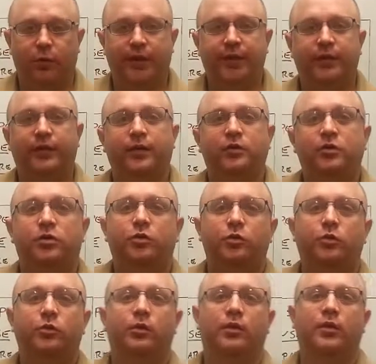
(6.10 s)
we get
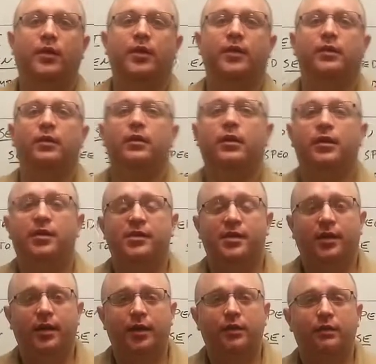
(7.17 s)
into the
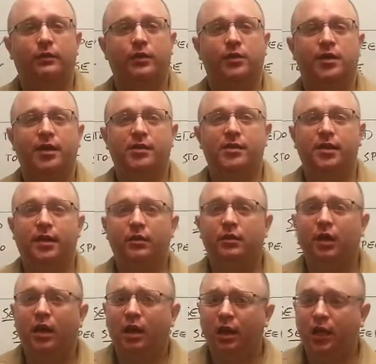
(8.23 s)
design of our test stand,
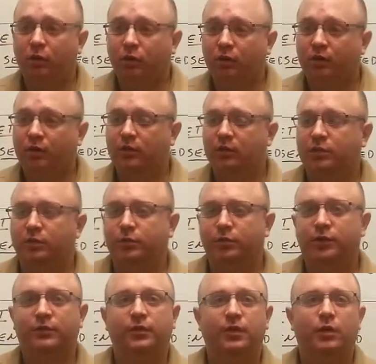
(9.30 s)
I would like to
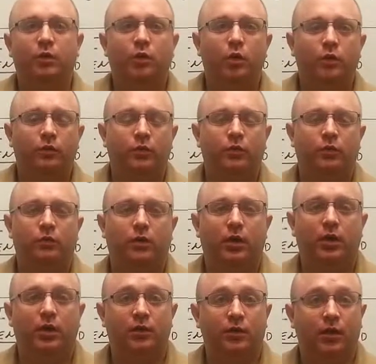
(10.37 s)
briefly go over
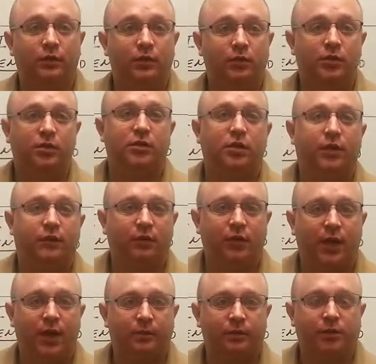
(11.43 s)
governors and governor
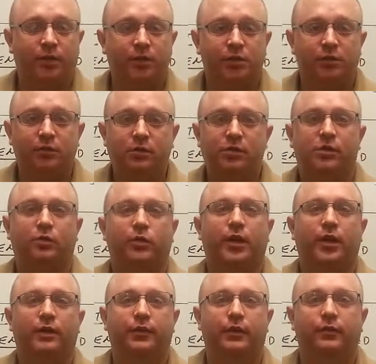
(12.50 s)
operations so that we
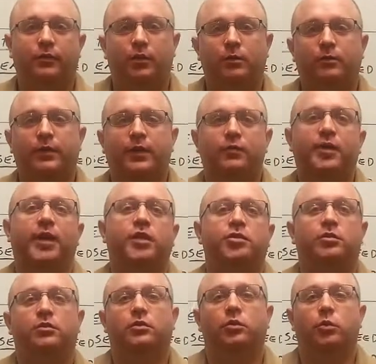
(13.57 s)
have a firm
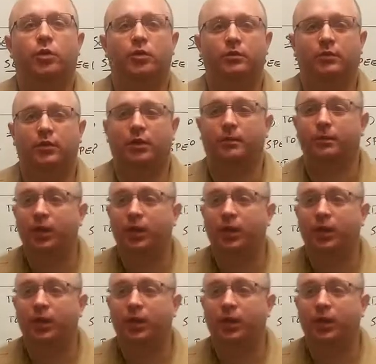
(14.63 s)
foundation to work from.